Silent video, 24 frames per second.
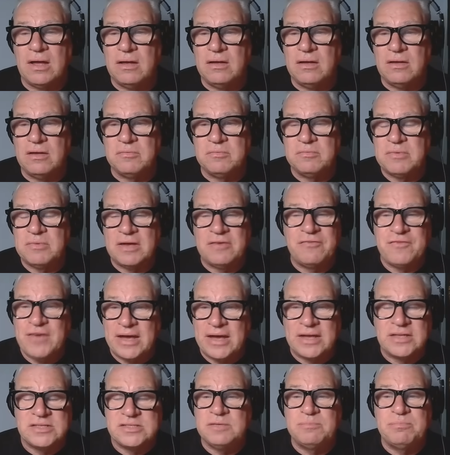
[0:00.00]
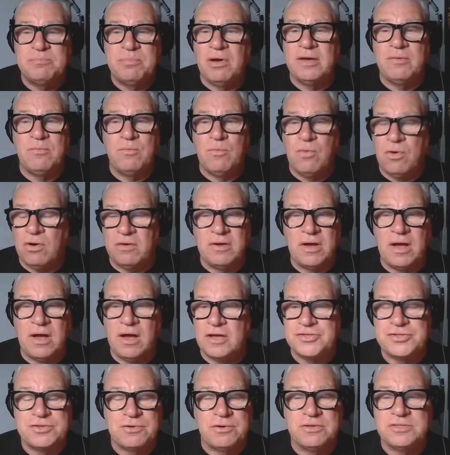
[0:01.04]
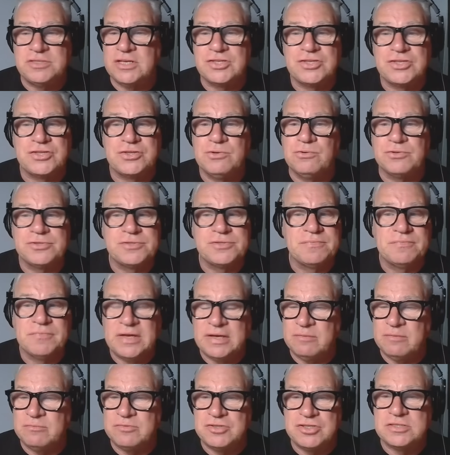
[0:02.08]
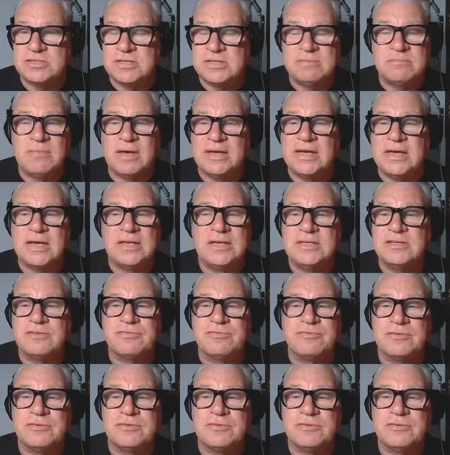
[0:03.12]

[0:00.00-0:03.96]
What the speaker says: affected by what us critics thought. It just didn't make any